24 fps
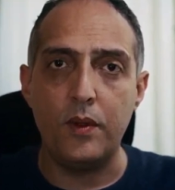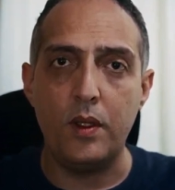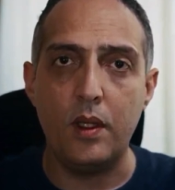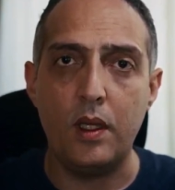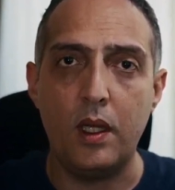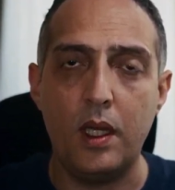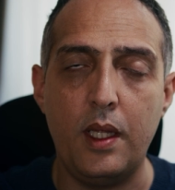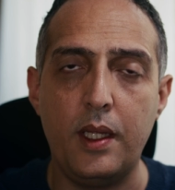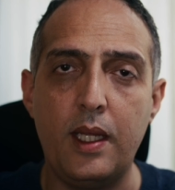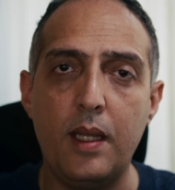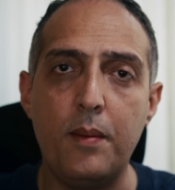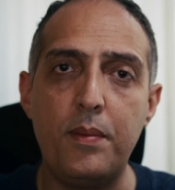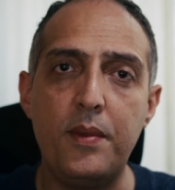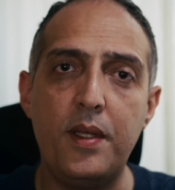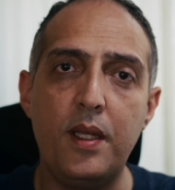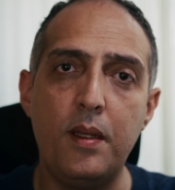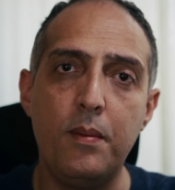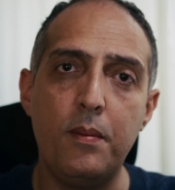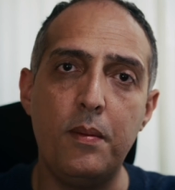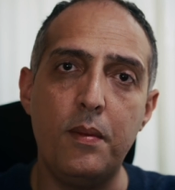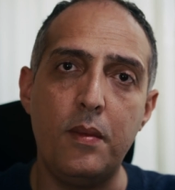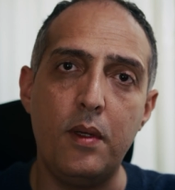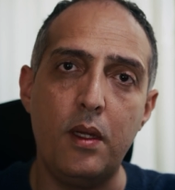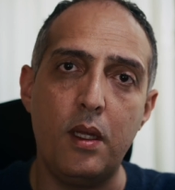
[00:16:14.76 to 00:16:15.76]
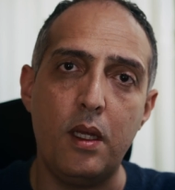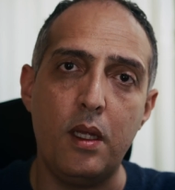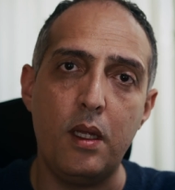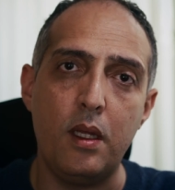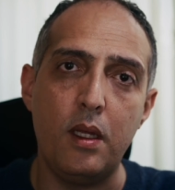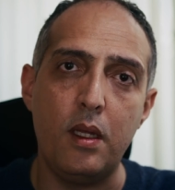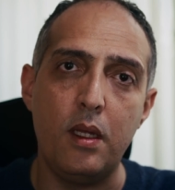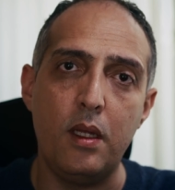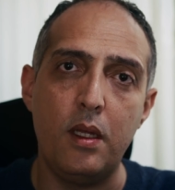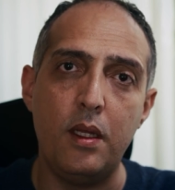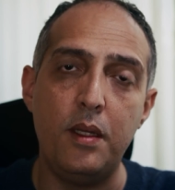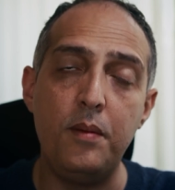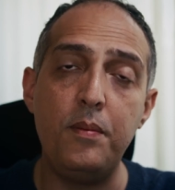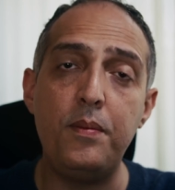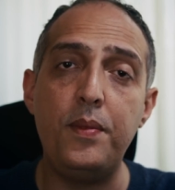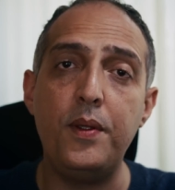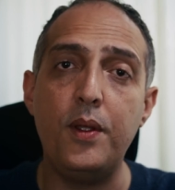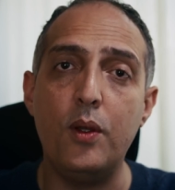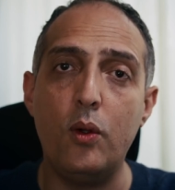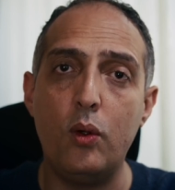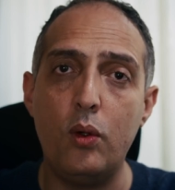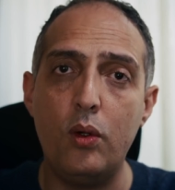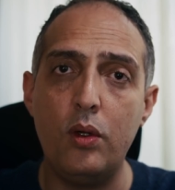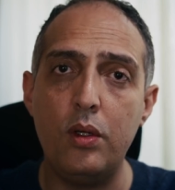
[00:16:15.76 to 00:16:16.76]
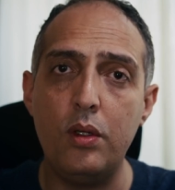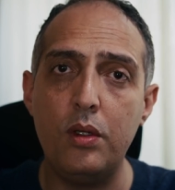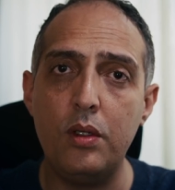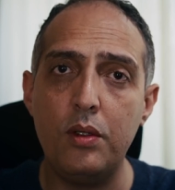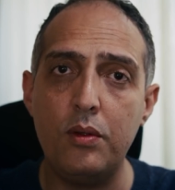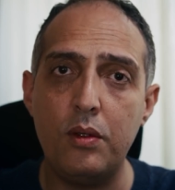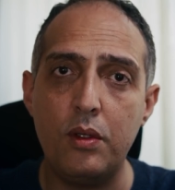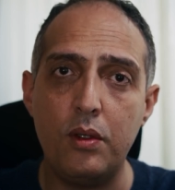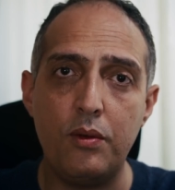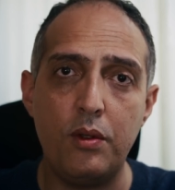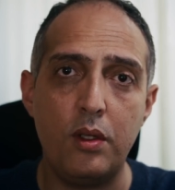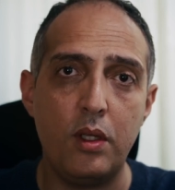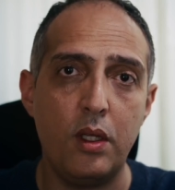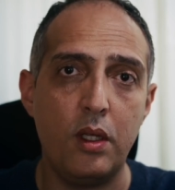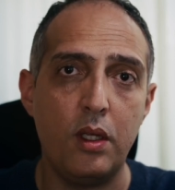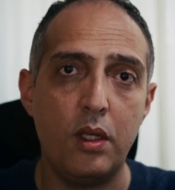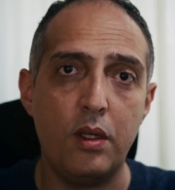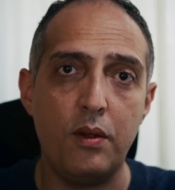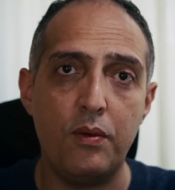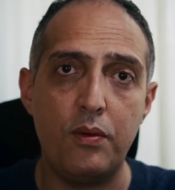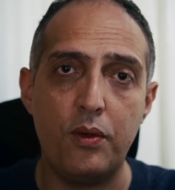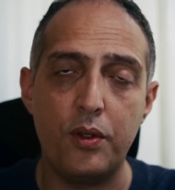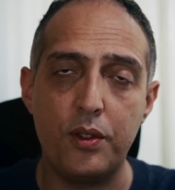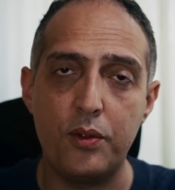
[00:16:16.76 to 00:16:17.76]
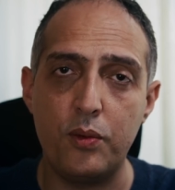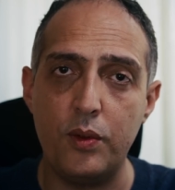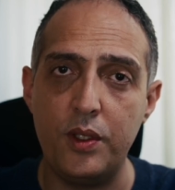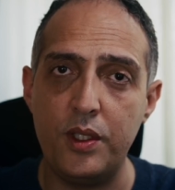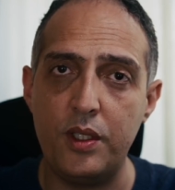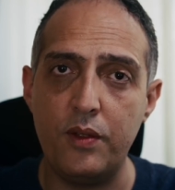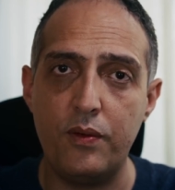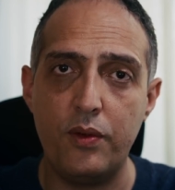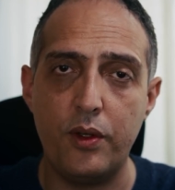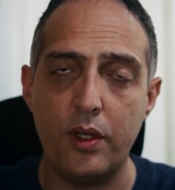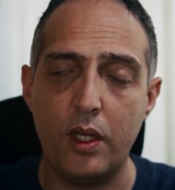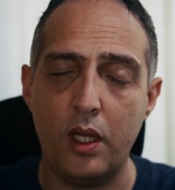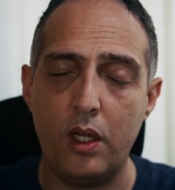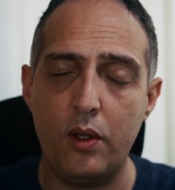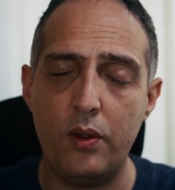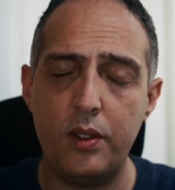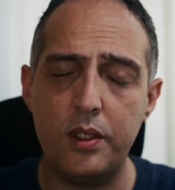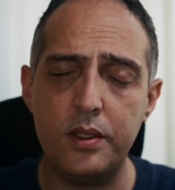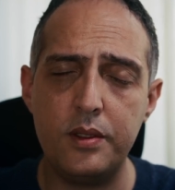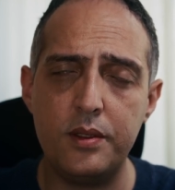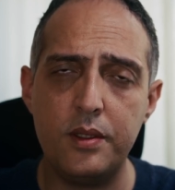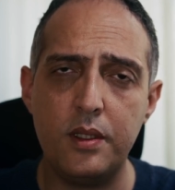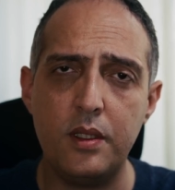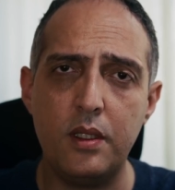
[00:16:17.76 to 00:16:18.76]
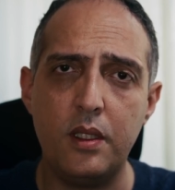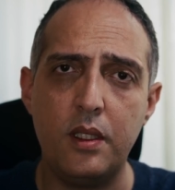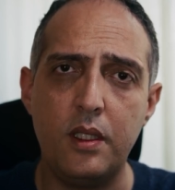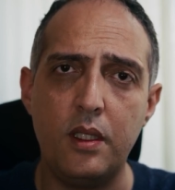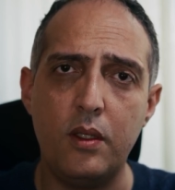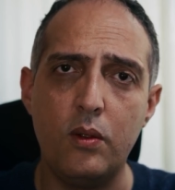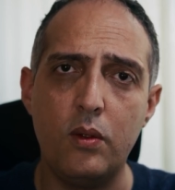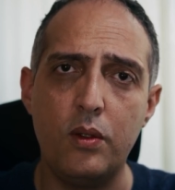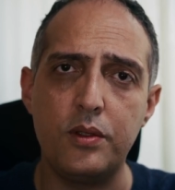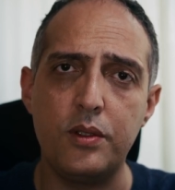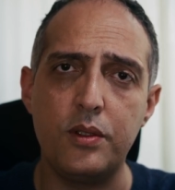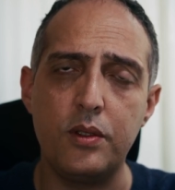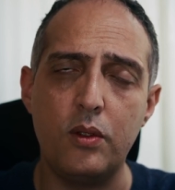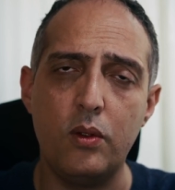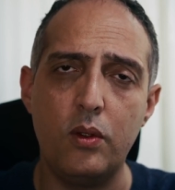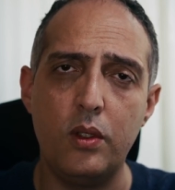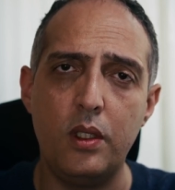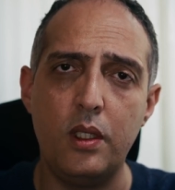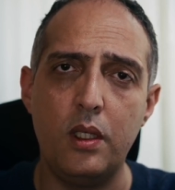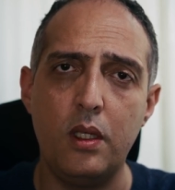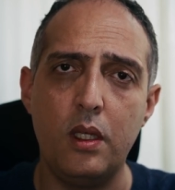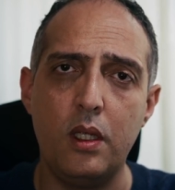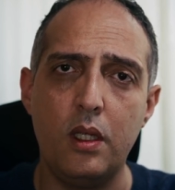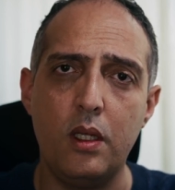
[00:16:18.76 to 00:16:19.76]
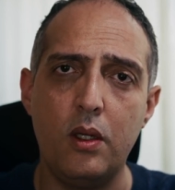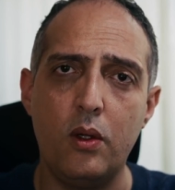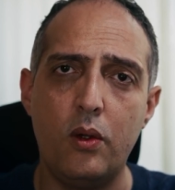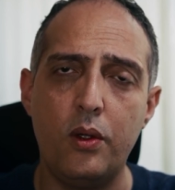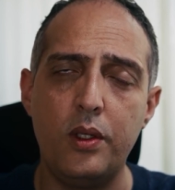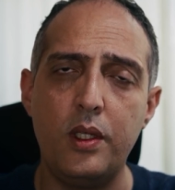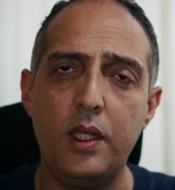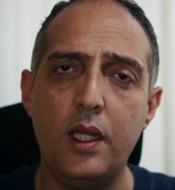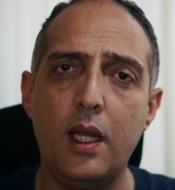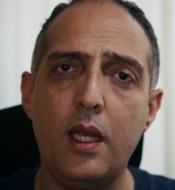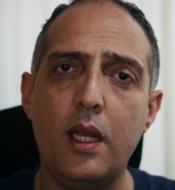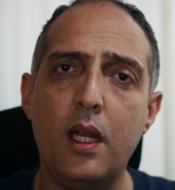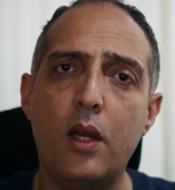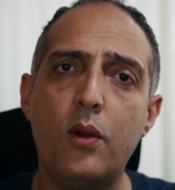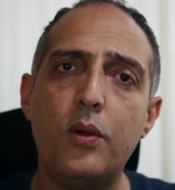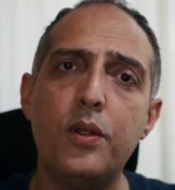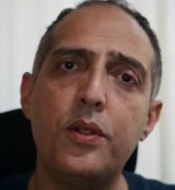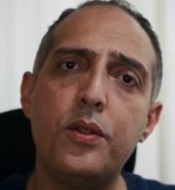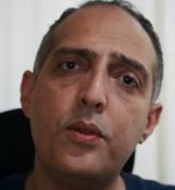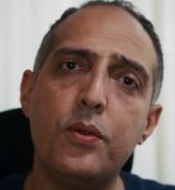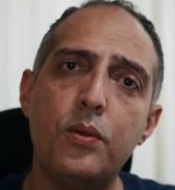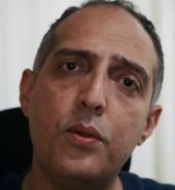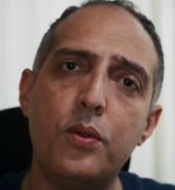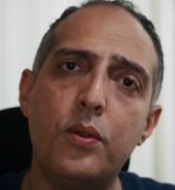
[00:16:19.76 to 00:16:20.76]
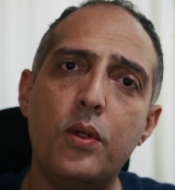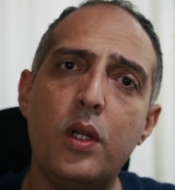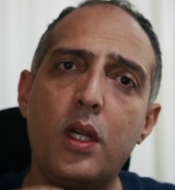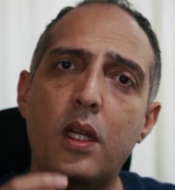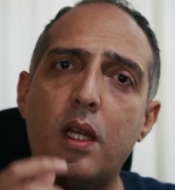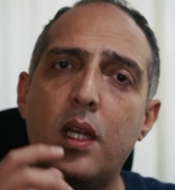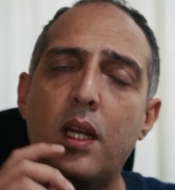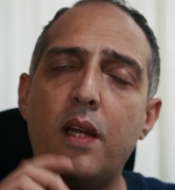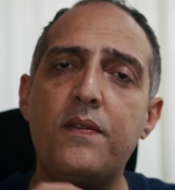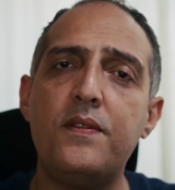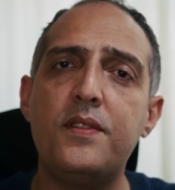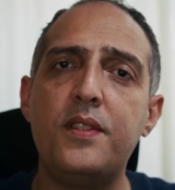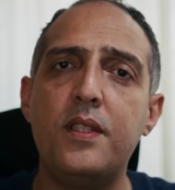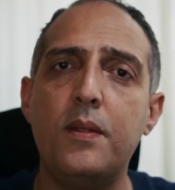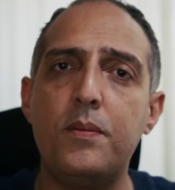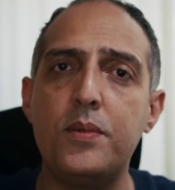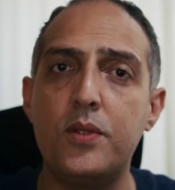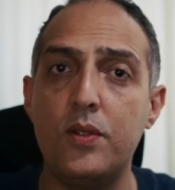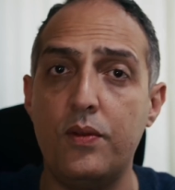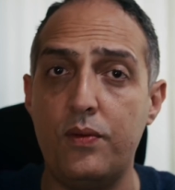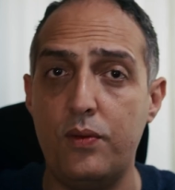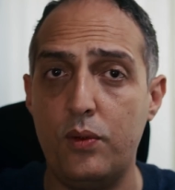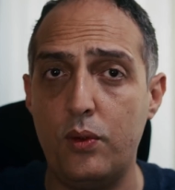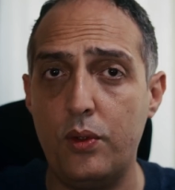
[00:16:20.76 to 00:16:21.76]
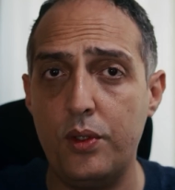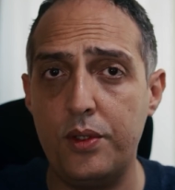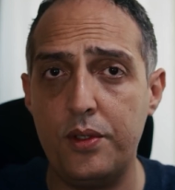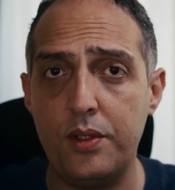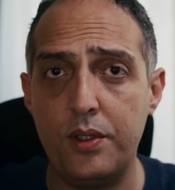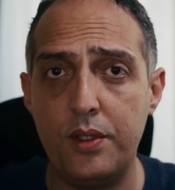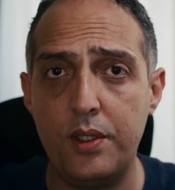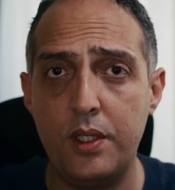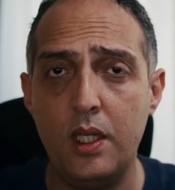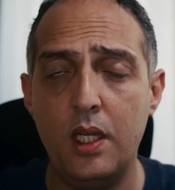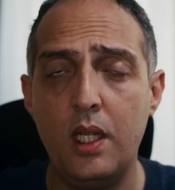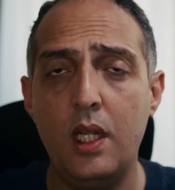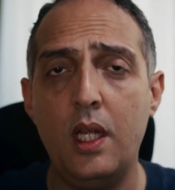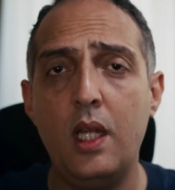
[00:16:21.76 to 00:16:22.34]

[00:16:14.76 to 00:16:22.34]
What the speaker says: I kept him NPO for 24 hours. He was only allowed to have sips of water.